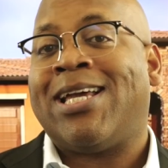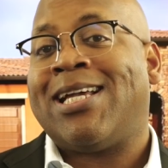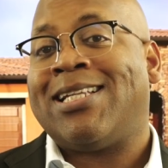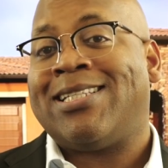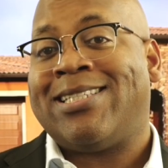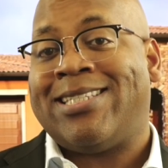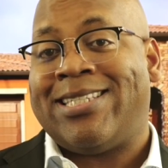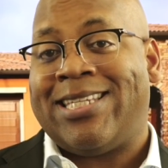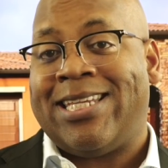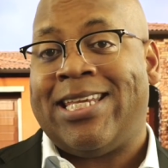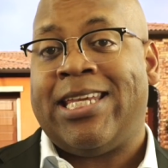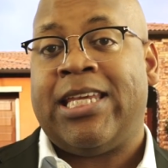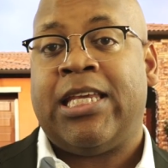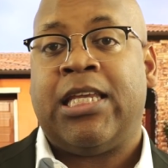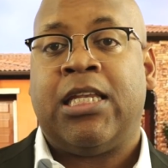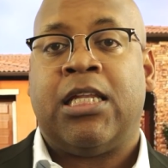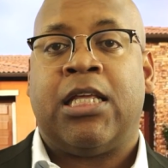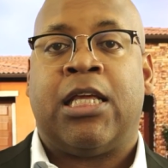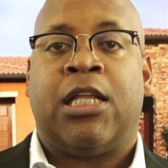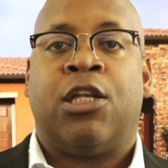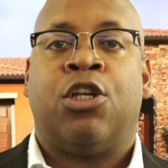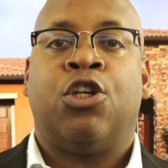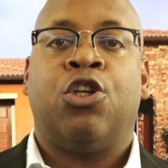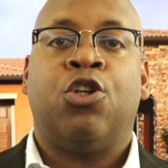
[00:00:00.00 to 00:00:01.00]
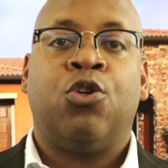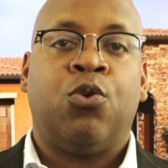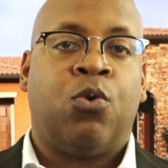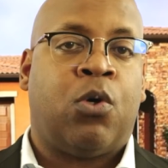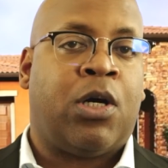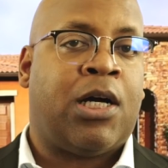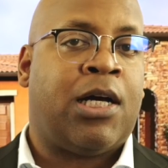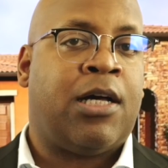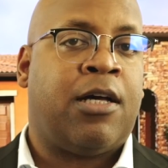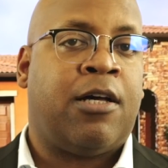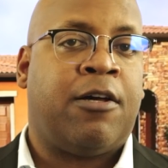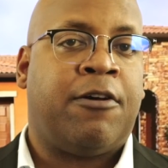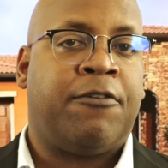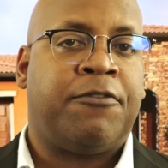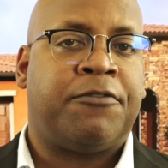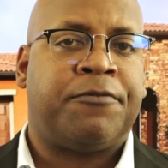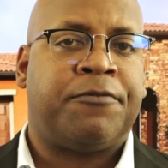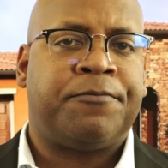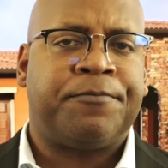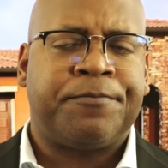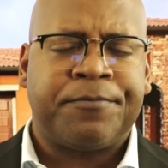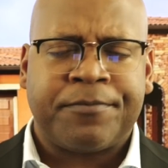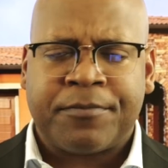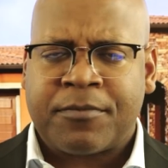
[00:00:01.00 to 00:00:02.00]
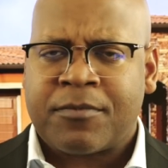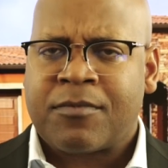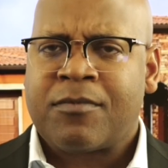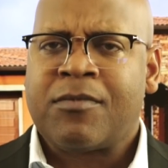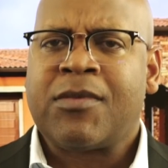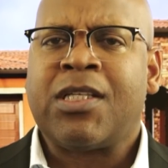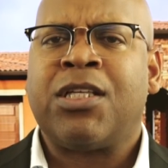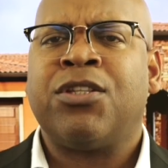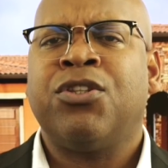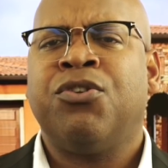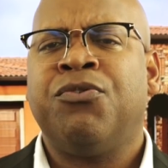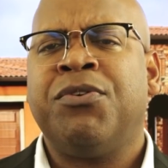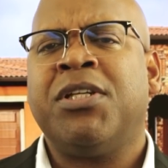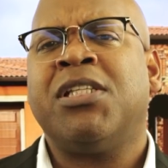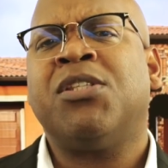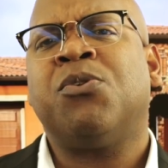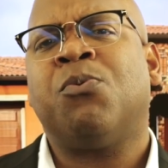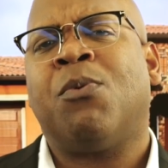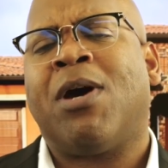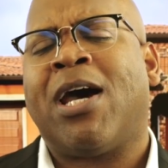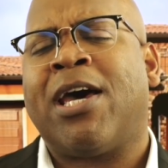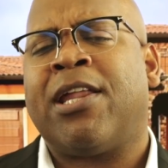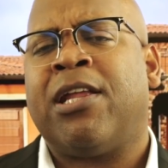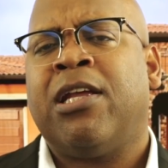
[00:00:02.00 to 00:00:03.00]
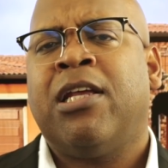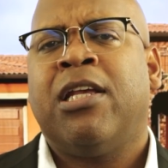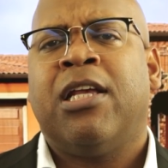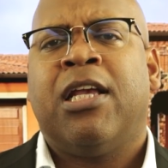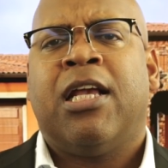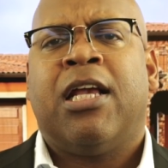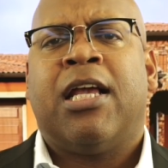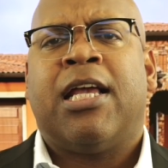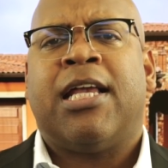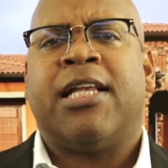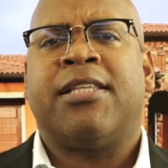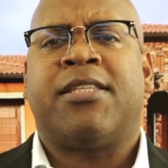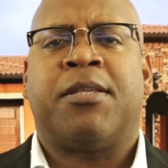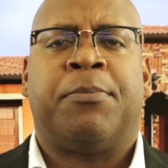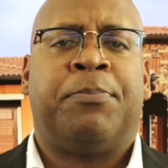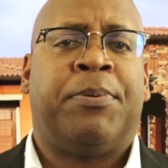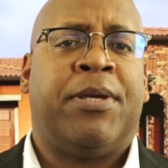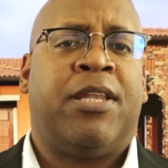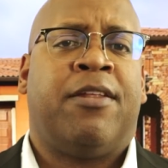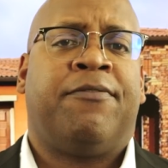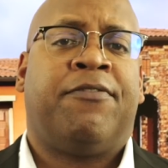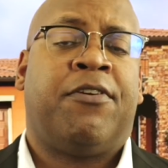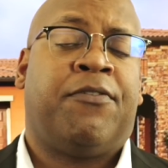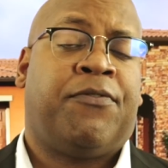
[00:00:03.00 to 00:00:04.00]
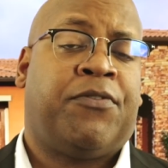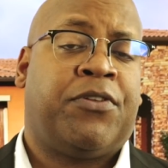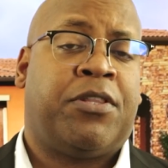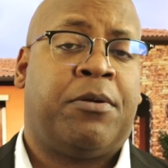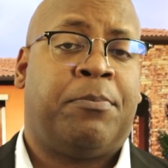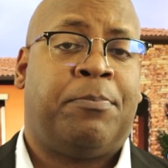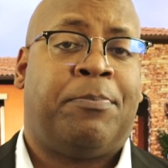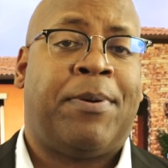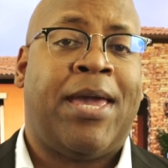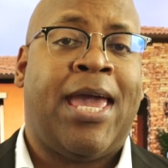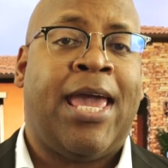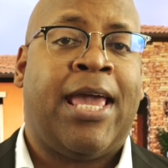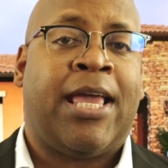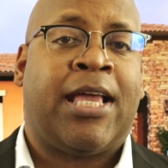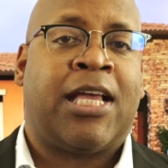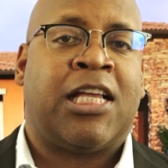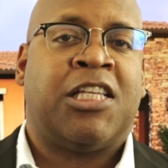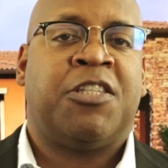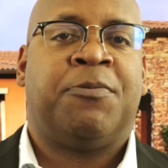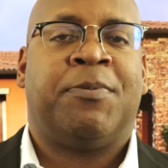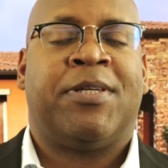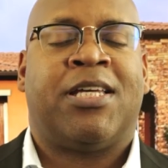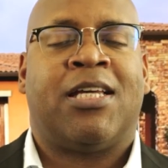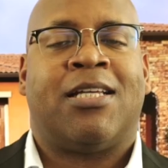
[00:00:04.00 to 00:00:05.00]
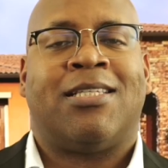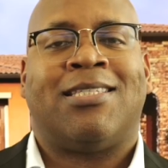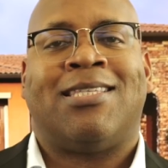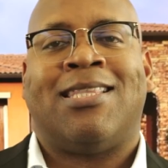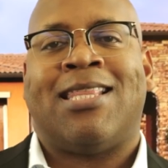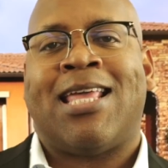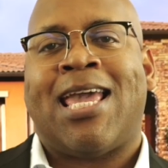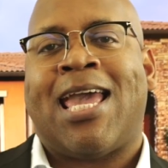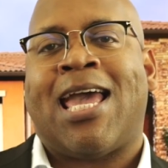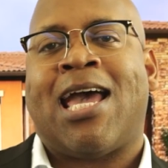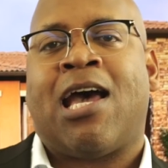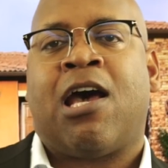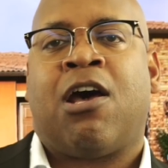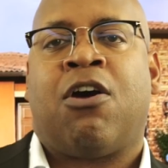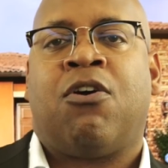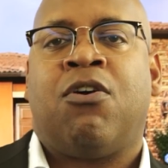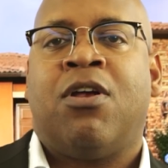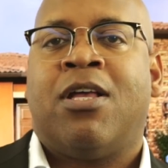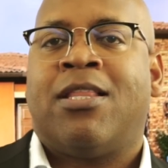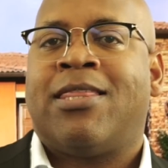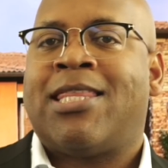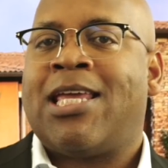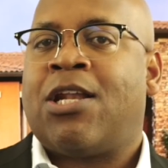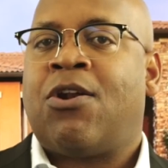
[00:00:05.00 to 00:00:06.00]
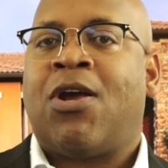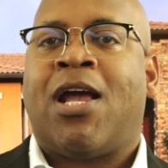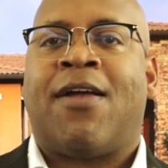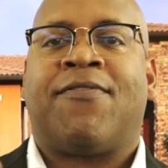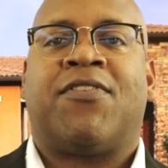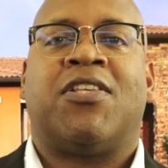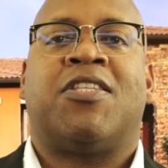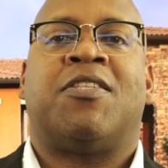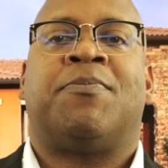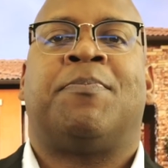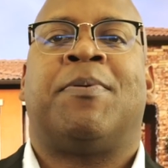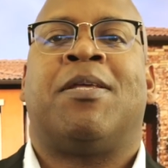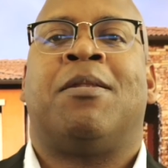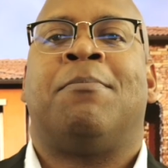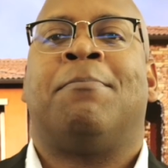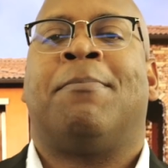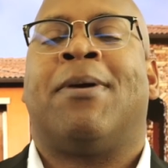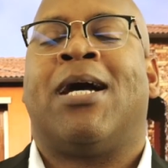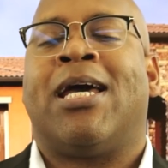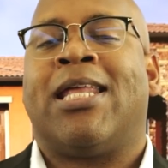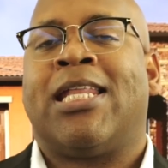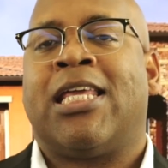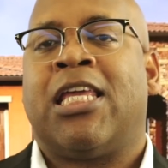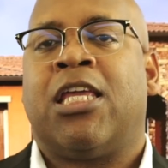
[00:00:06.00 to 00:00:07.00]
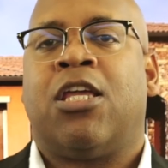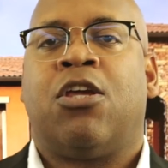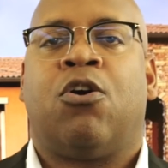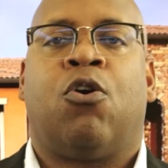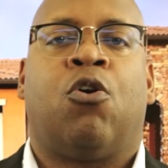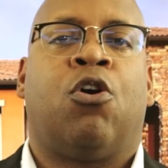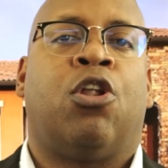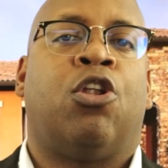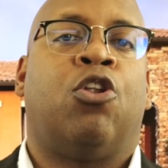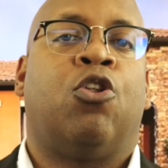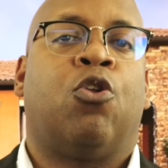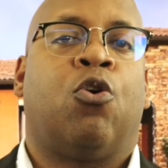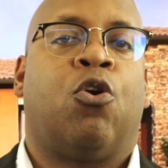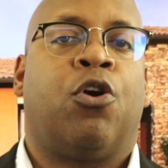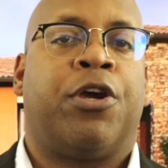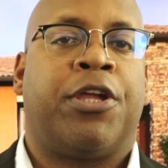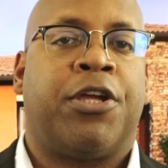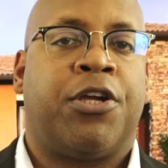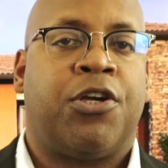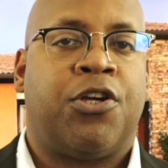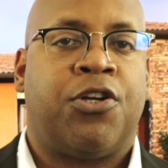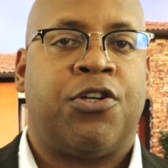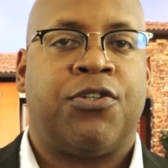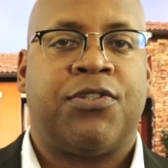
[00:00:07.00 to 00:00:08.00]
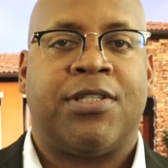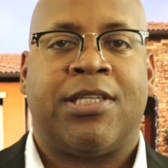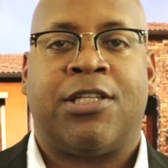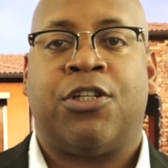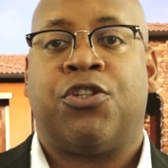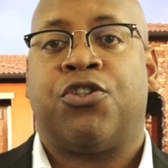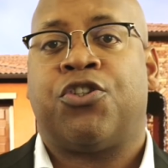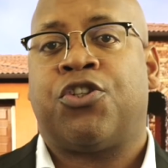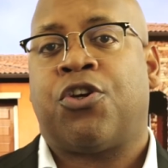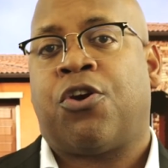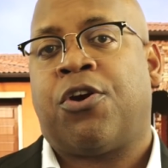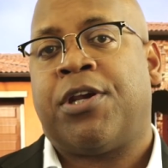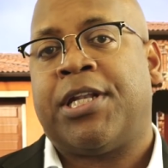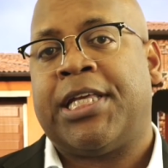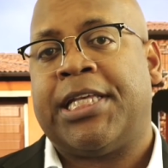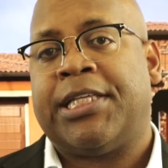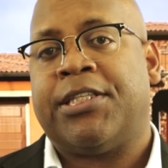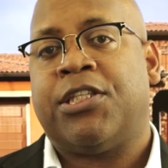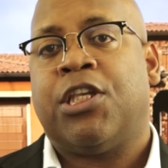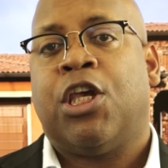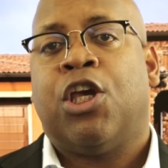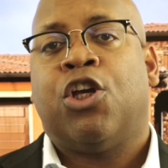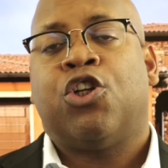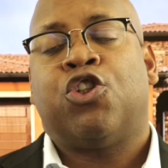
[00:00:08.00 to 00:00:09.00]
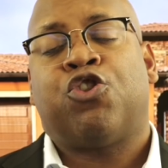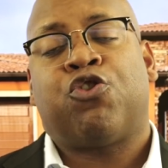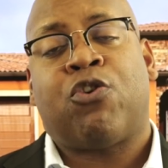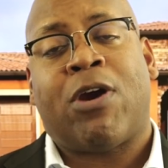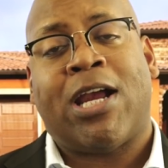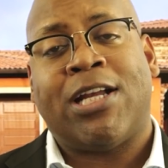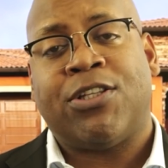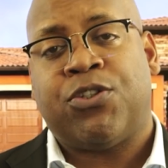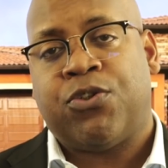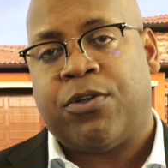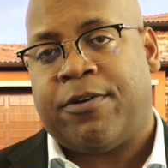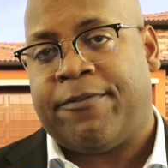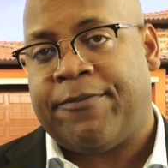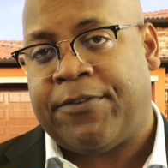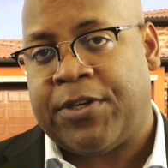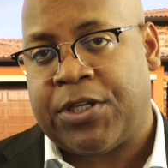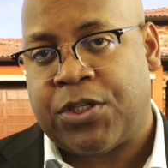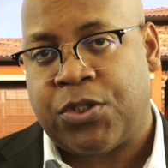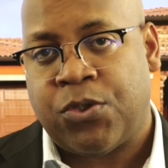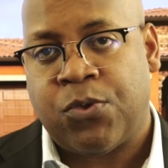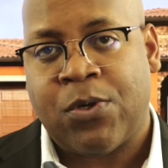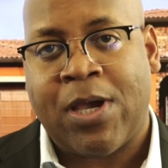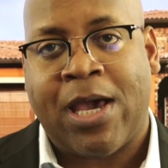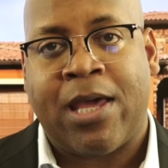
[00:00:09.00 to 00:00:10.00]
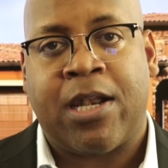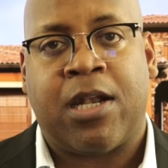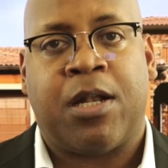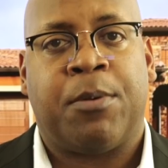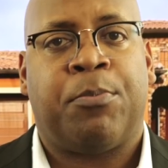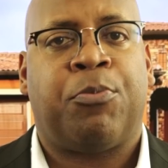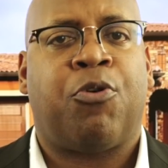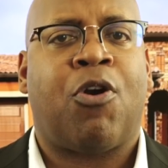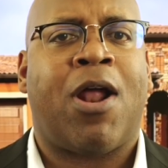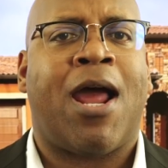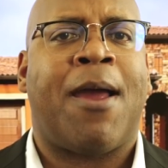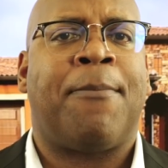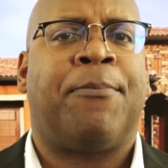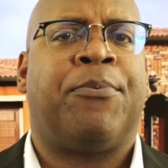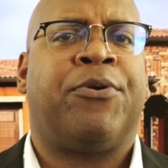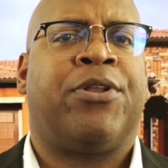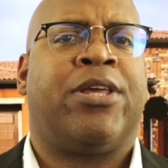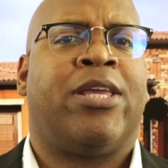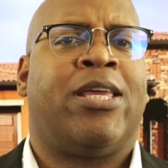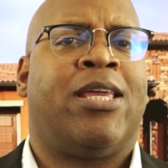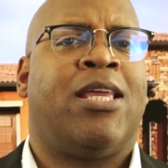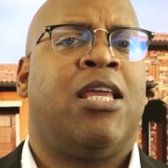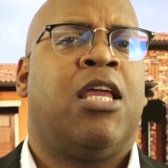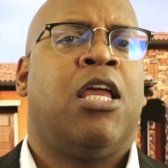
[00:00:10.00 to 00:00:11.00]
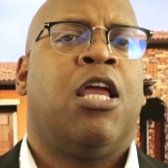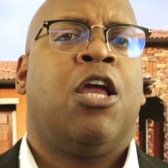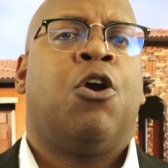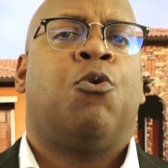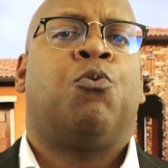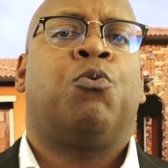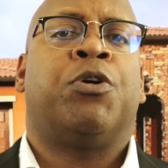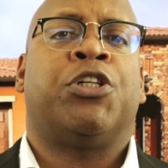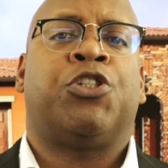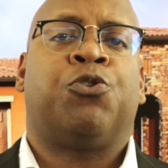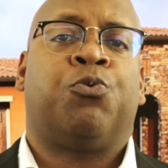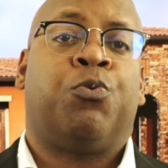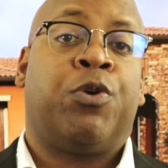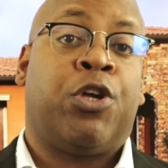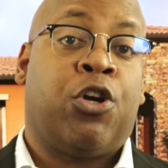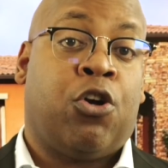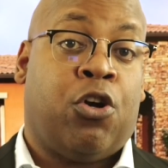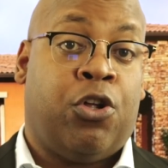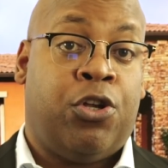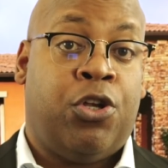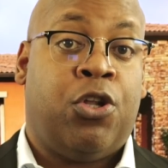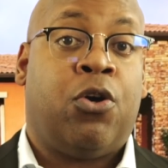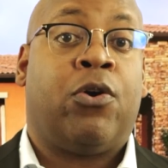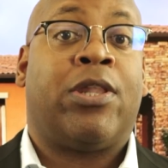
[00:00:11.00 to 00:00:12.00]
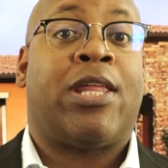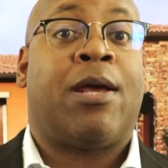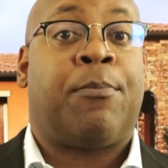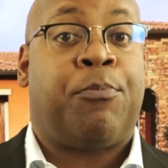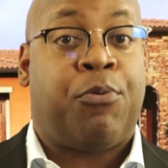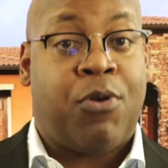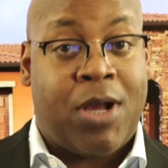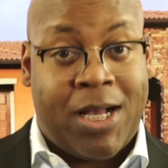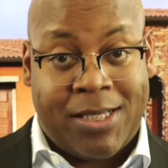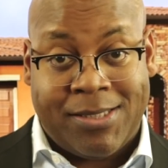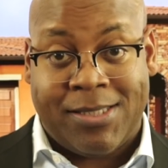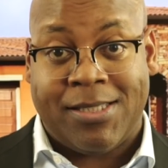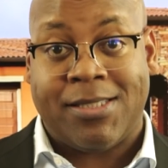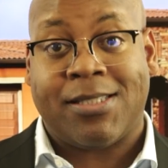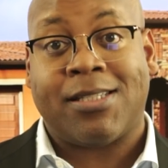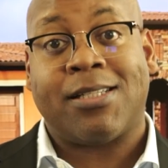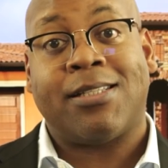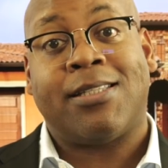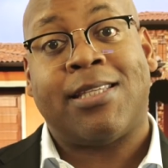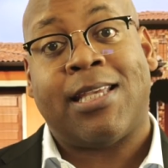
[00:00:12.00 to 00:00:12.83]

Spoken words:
that deed in lieu of, the reason why it's a benefit for the bank is because now they don't have to spend money on lawyers and attorneys trying to evict you out of the property, which we all know that process